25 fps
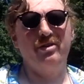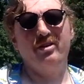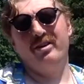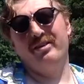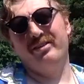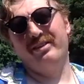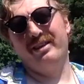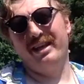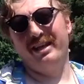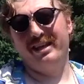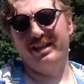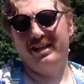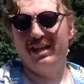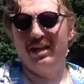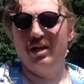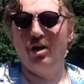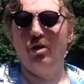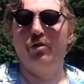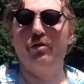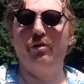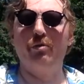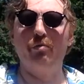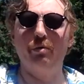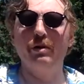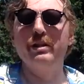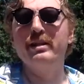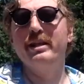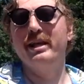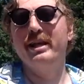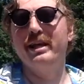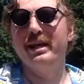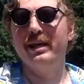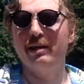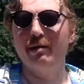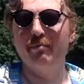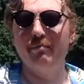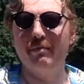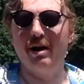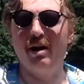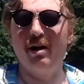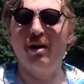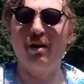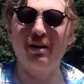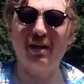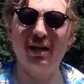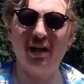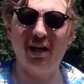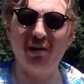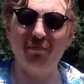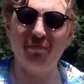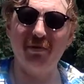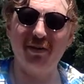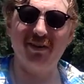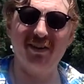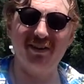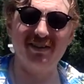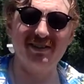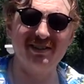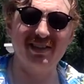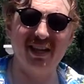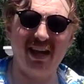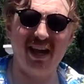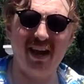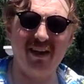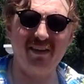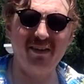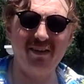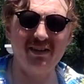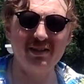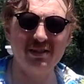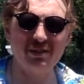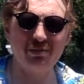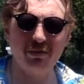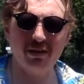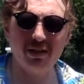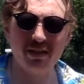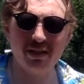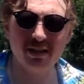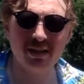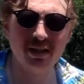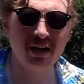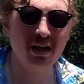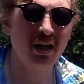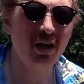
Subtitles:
and they're really in America, but they're saying they're in Sweden?